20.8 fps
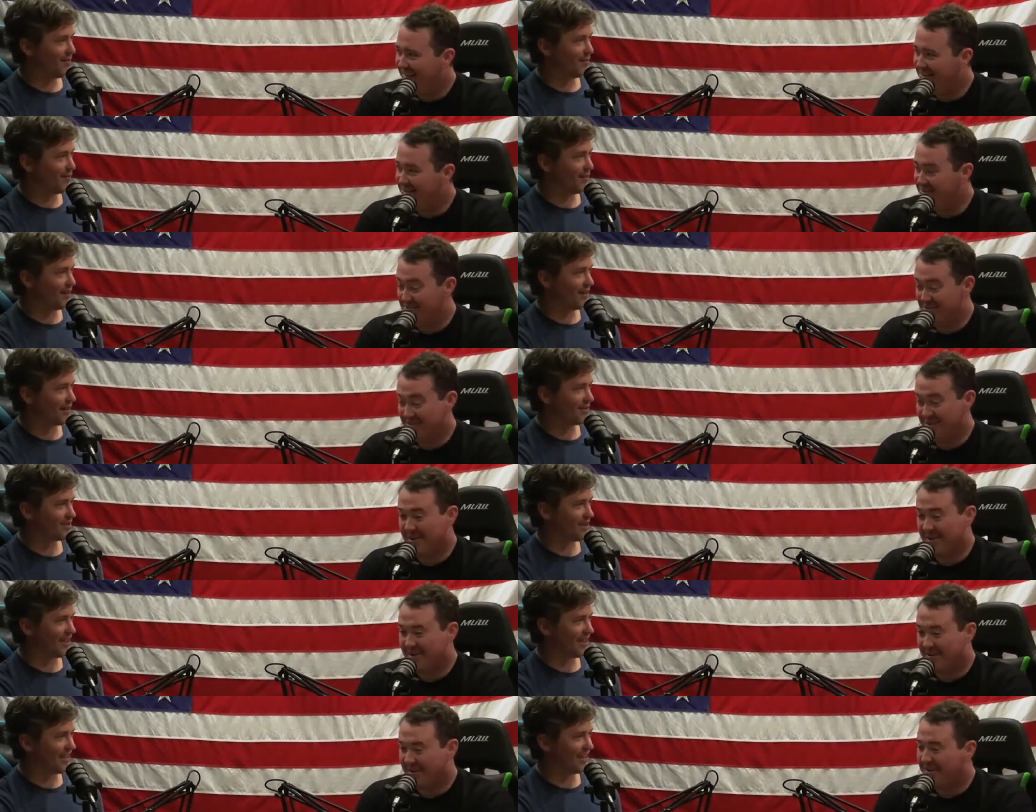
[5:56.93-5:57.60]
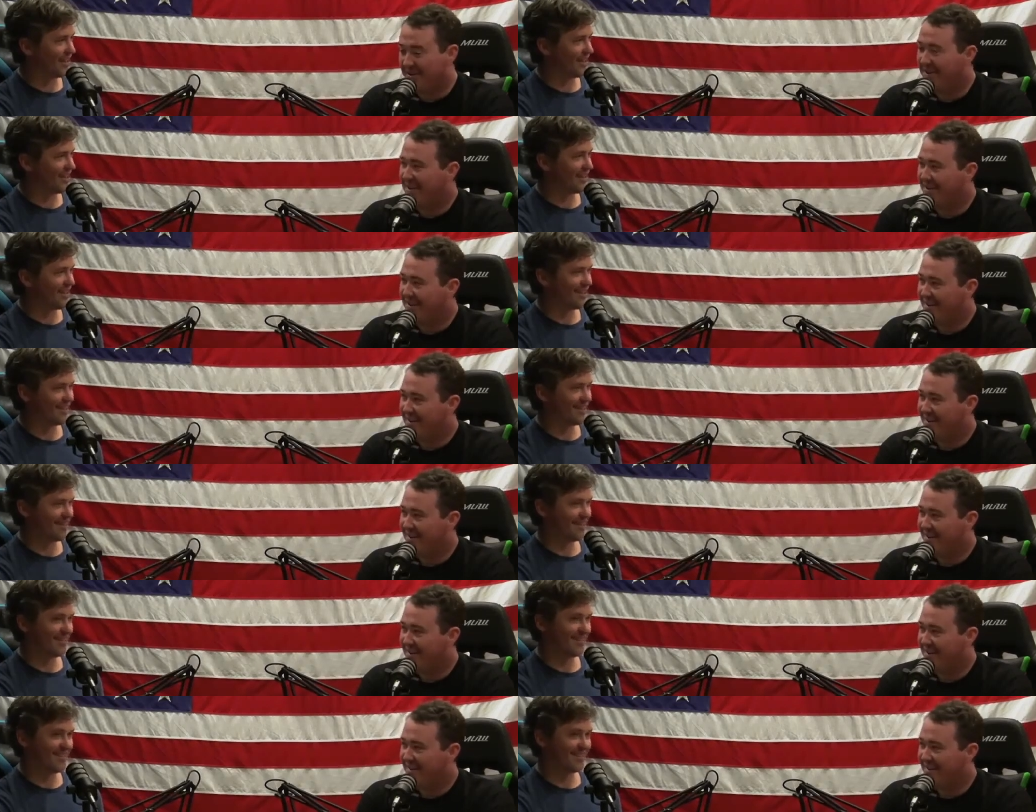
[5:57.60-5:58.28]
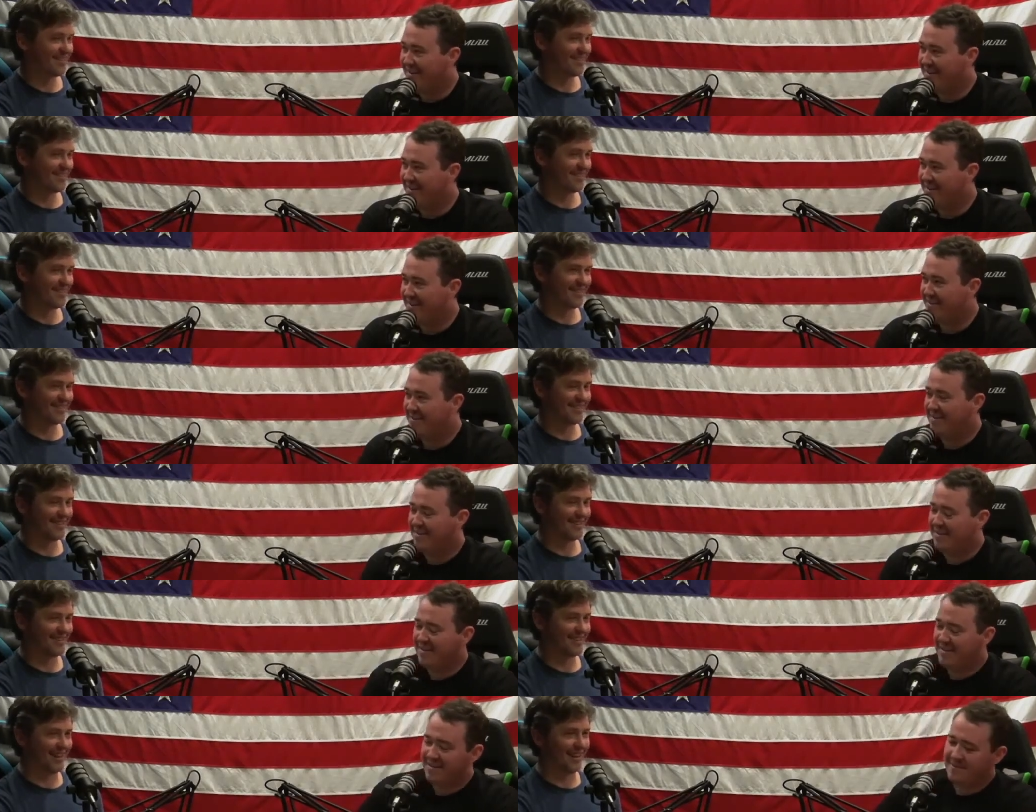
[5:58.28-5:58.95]
Speaker 1: But True. it's like
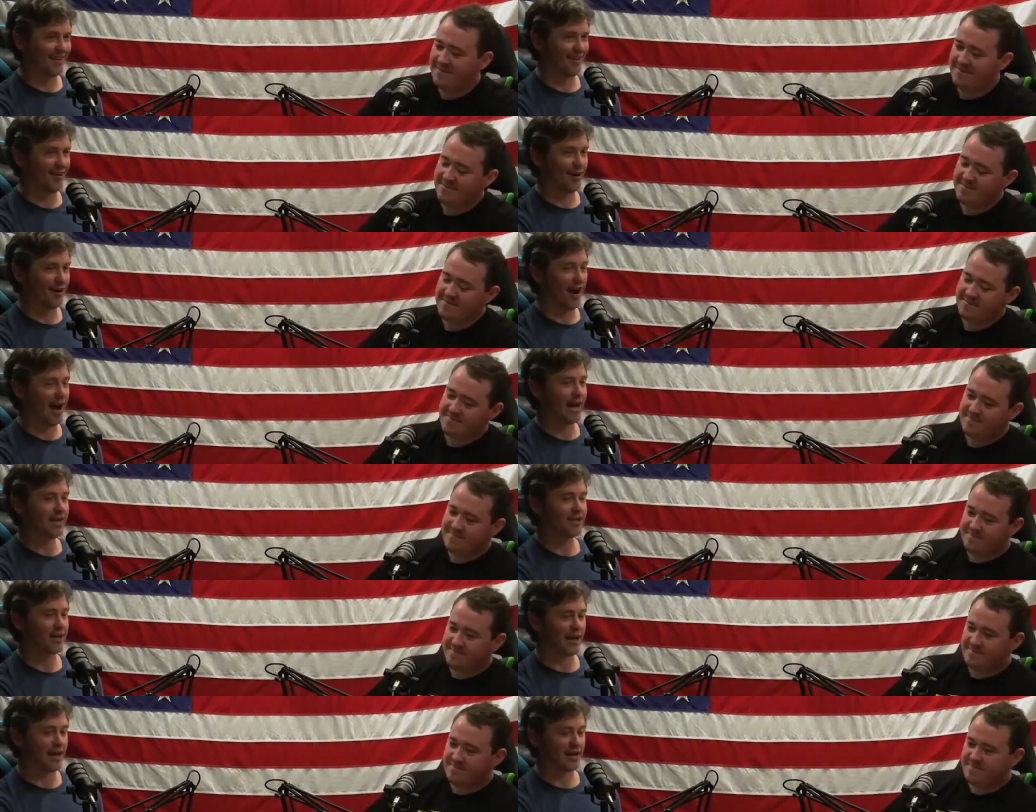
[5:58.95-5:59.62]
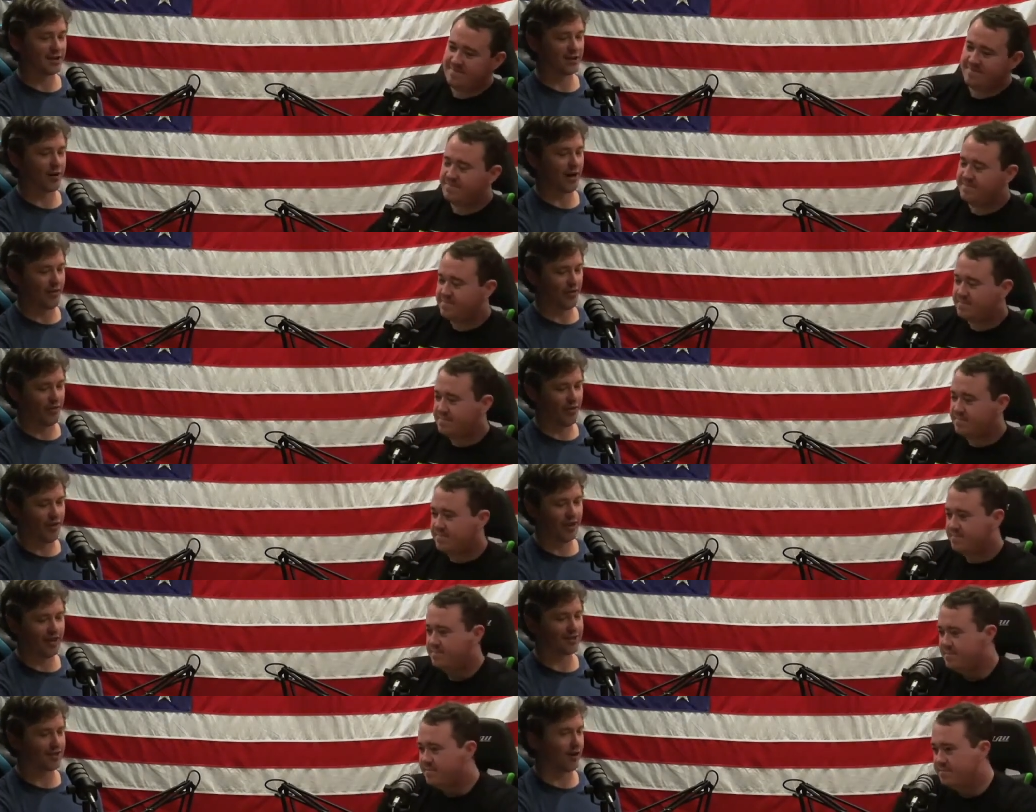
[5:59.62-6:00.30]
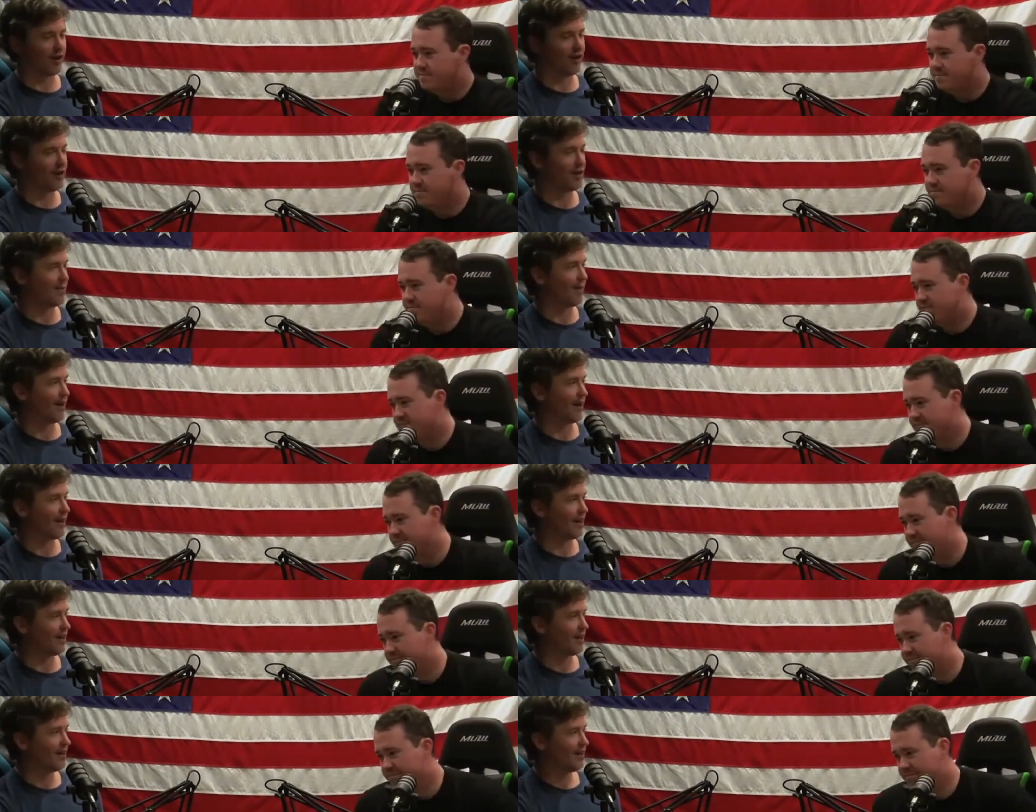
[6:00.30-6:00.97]
I don't know. I, I, I think it's a
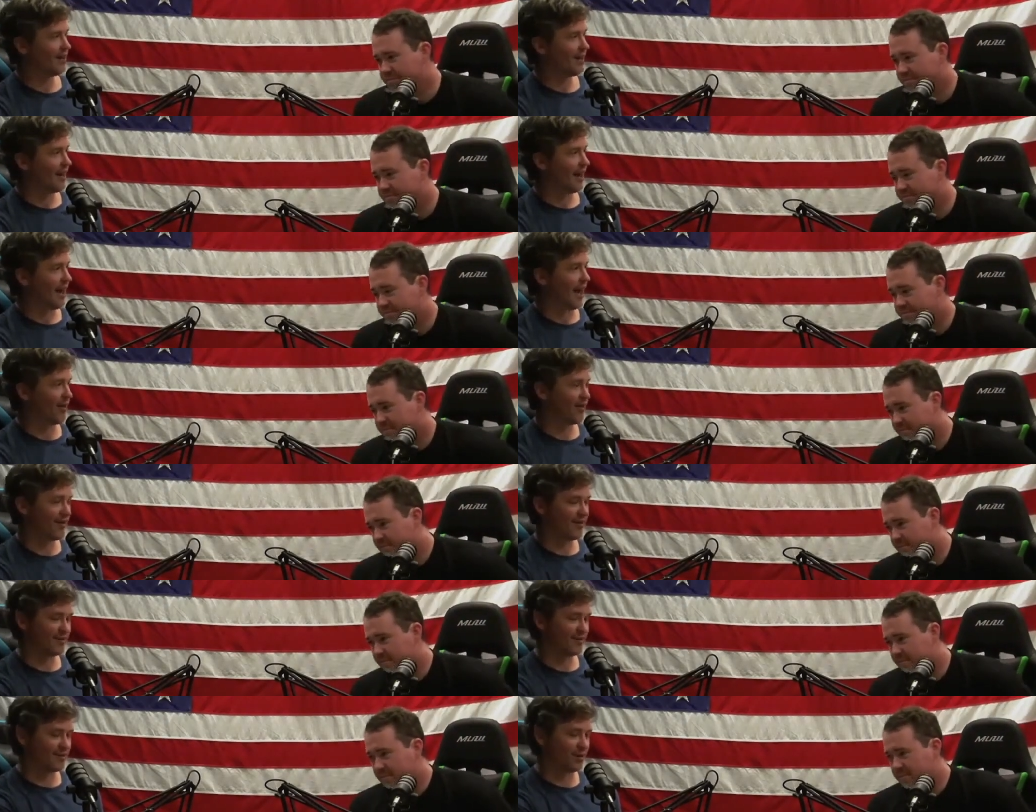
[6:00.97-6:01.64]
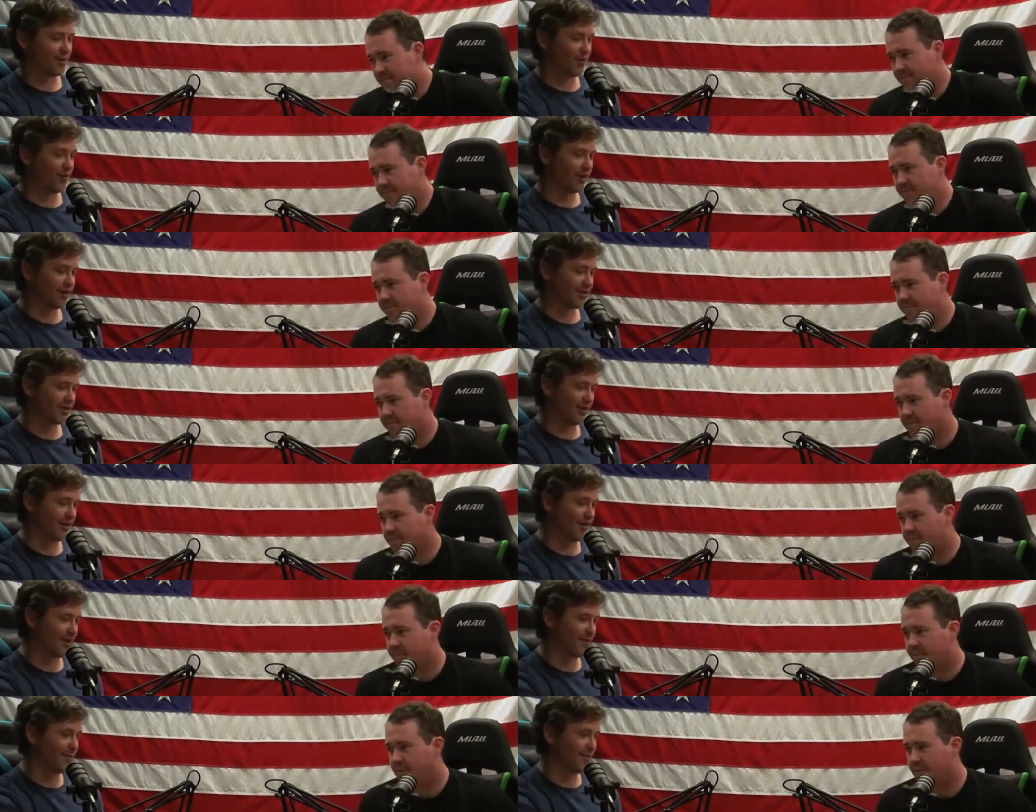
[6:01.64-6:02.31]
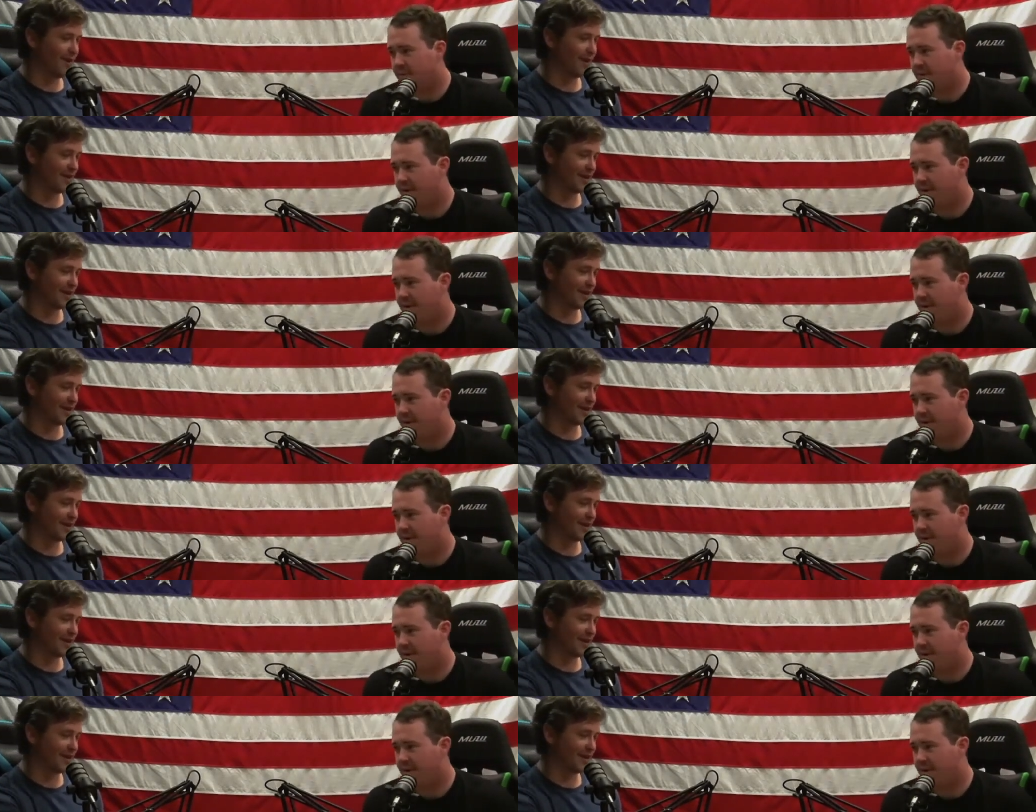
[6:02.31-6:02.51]
honeypot. I think this whole thing's a honeypot to